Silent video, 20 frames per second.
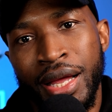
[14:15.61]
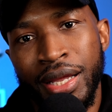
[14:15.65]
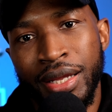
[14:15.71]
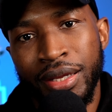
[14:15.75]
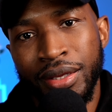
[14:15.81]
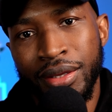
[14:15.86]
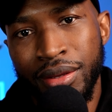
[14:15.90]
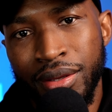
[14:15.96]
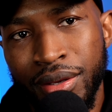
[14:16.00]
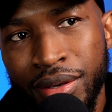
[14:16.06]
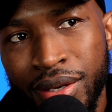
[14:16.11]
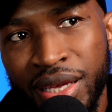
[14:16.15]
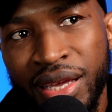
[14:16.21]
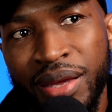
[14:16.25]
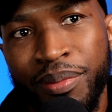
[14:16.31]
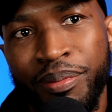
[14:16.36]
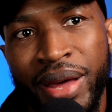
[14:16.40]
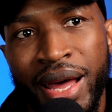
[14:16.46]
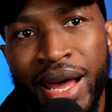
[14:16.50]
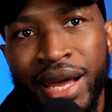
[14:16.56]

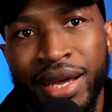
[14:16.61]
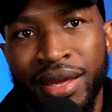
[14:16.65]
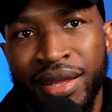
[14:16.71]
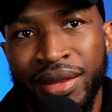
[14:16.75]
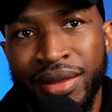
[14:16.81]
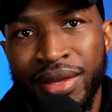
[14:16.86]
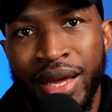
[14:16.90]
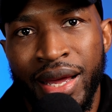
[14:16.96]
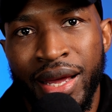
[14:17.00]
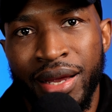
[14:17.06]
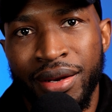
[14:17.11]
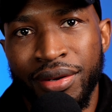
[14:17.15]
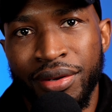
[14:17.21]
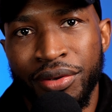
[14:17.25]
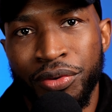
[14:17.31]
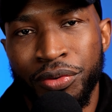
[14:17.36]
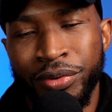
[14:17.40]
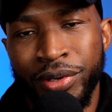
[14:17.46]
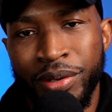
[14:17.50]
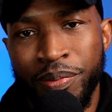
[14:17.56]
Looking back at that,
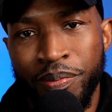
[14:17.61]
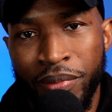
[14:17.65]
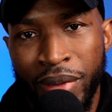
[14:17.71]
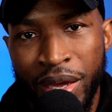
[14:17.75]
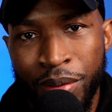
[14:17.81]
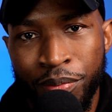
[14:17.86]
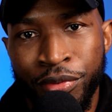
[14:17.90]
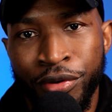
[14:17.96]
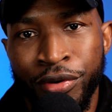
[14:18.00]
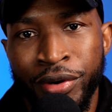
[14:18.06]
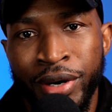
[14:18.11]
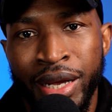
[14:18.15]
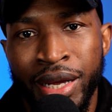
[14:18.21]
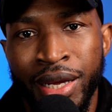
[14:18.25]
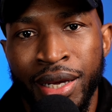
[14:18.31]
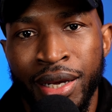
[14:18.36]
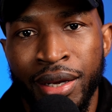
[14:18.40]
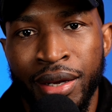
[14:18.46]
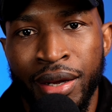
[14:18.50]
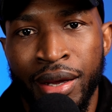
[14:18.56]

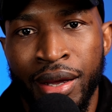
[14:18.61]
remembering